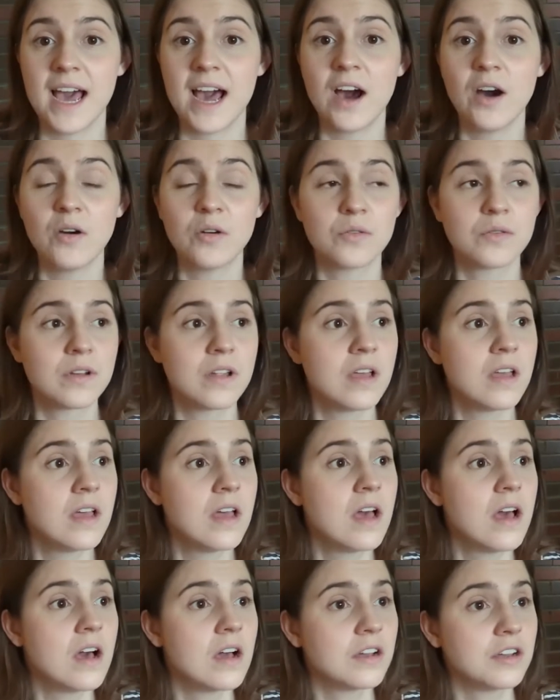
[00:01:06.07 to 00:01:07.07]
out,
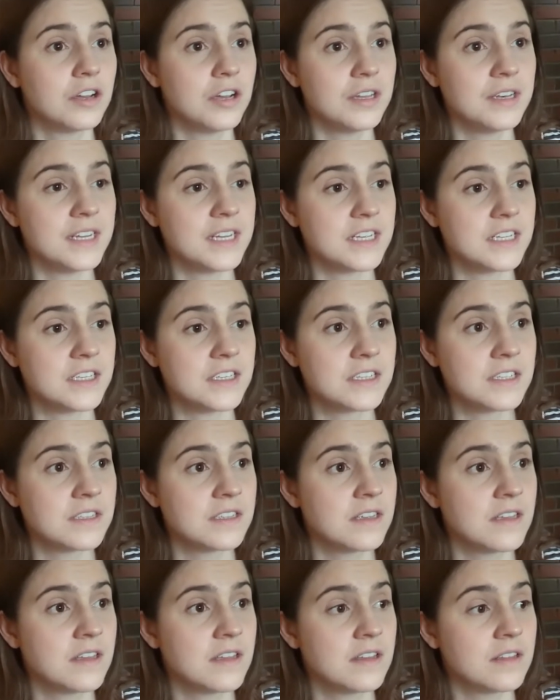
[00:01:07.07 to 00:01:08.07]

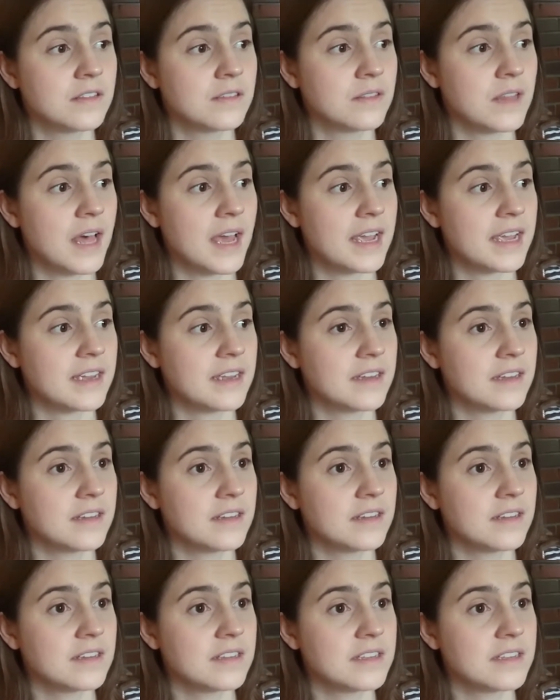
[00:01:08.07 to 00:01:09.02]
goodness, like